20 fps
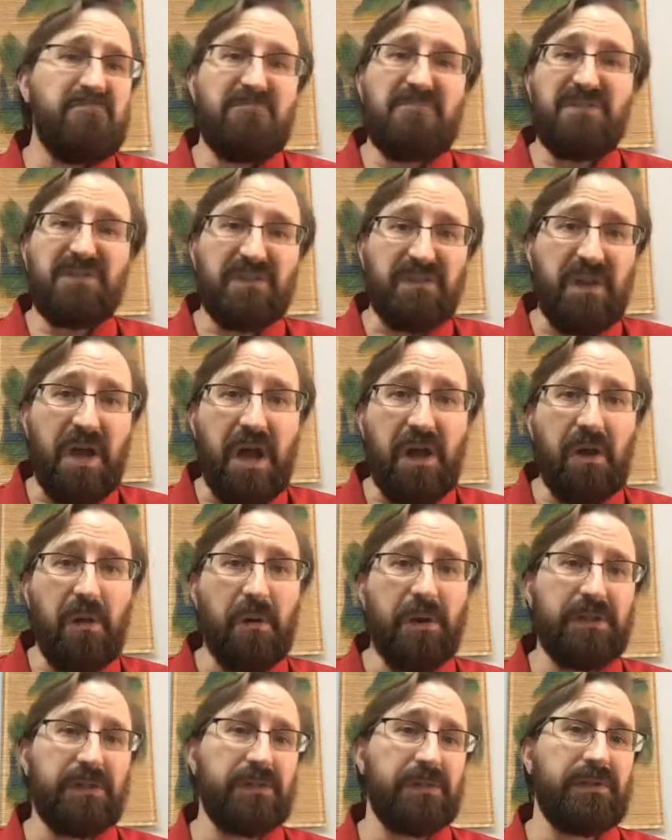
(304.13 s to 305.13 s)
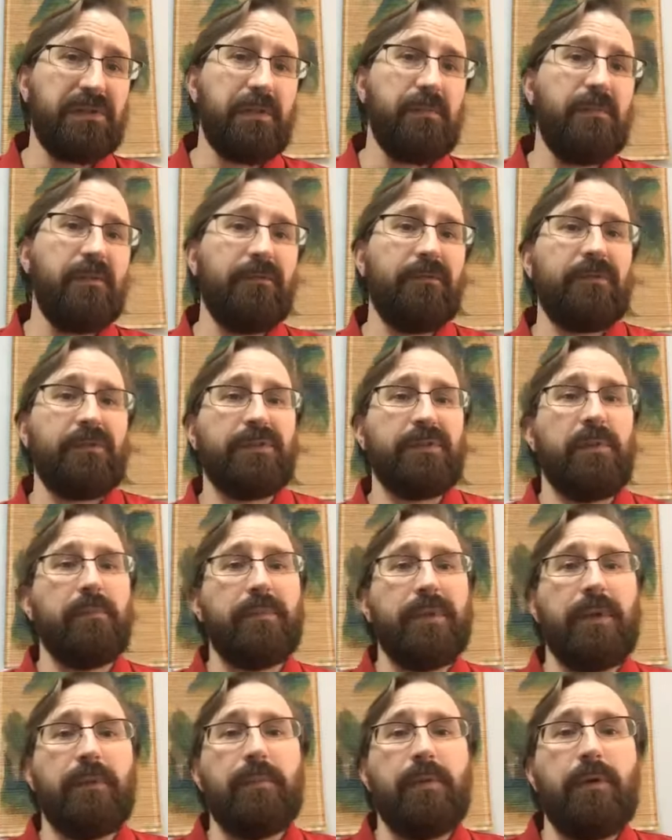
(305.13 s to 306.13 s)
It's not always so simple for some
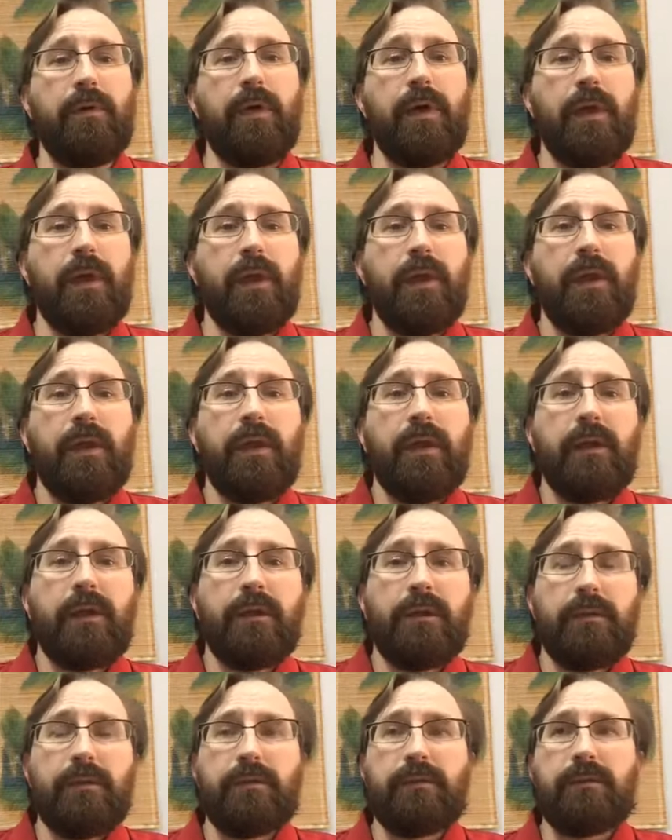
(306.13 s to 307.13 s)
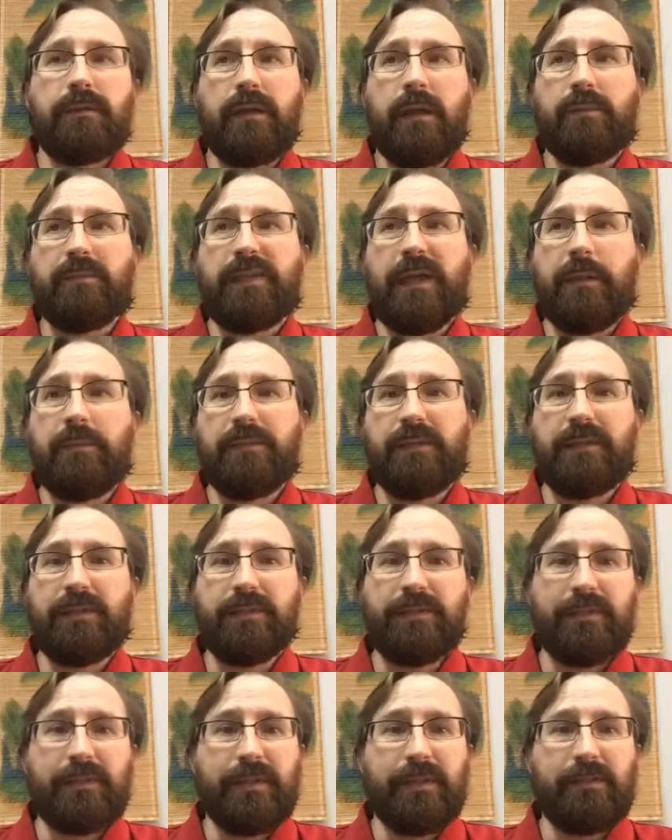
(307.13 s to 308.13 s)
people. Sometimes
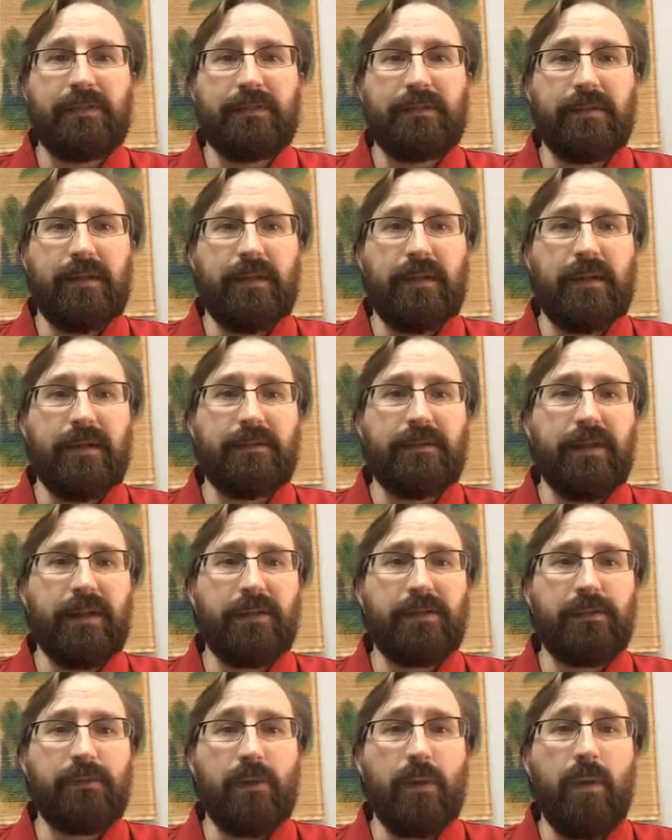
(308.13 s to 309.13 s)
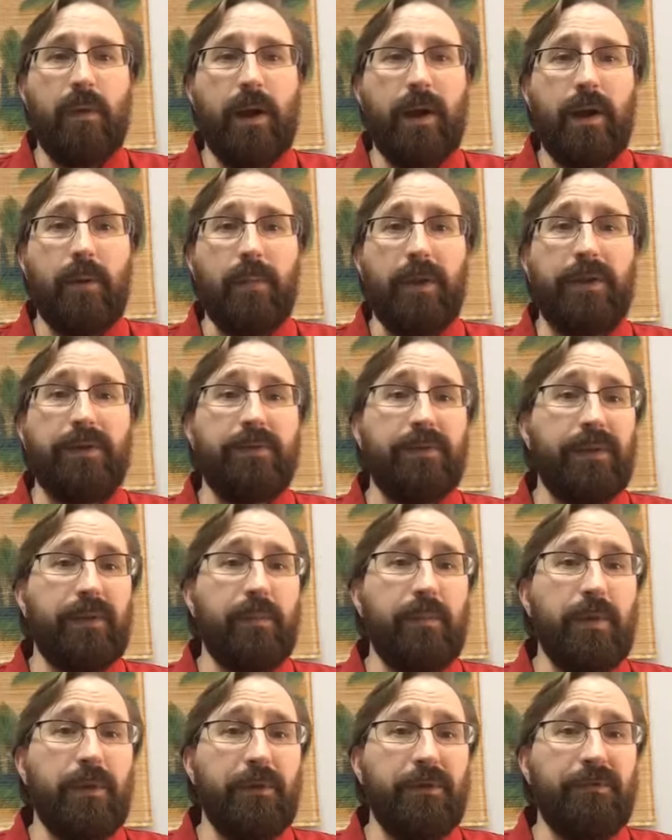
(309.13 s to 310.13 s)
it takes a requirement. You need a
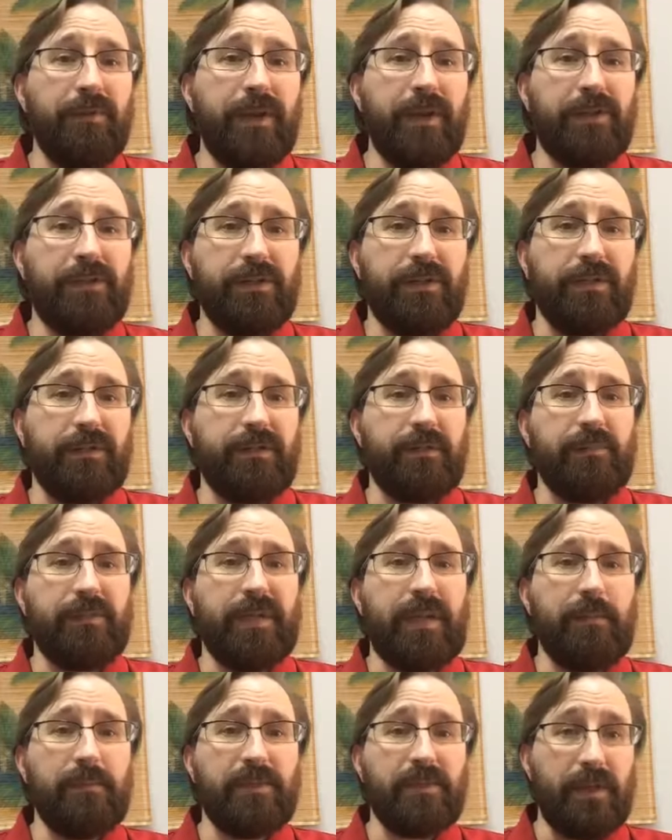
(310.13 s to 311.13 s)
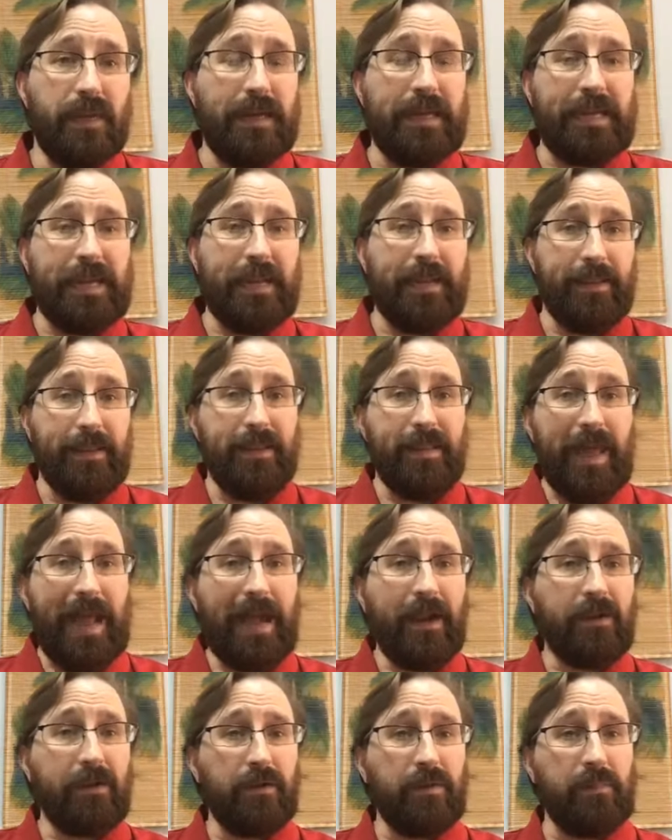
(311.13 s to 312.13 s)
motivation. Sometimes, again,
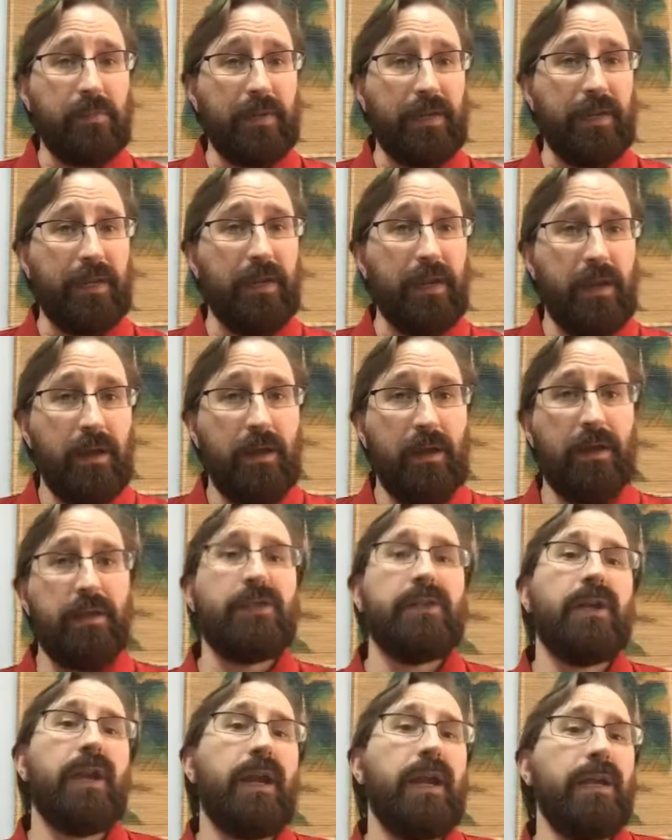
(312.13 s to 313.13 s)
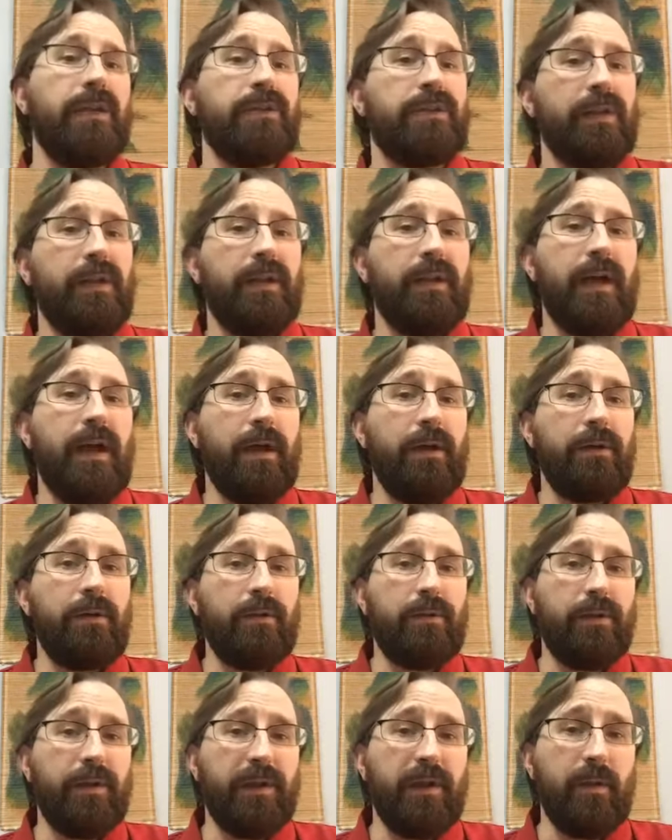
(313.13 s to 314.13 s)
that could be a change in how you
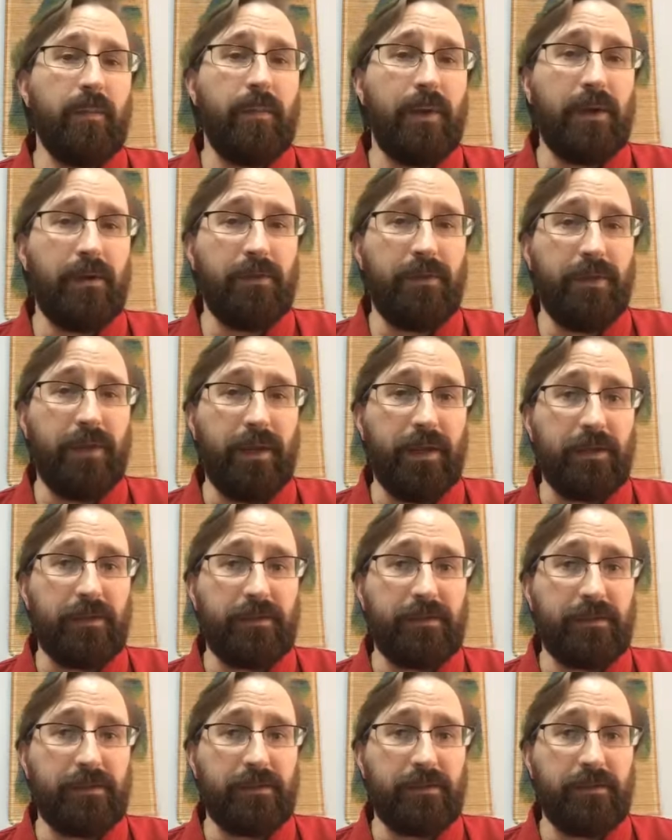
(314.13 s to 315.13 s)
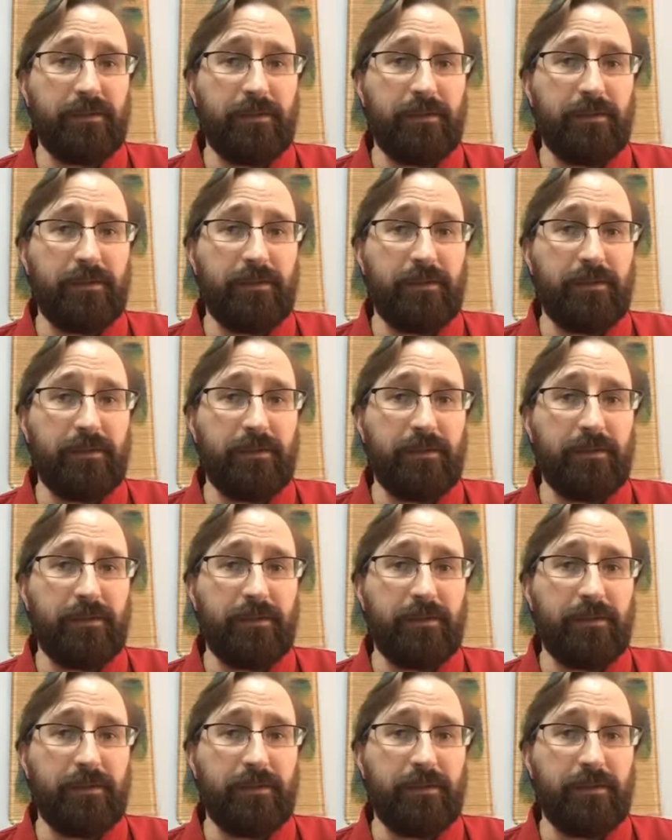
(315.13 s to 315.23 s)
think about things.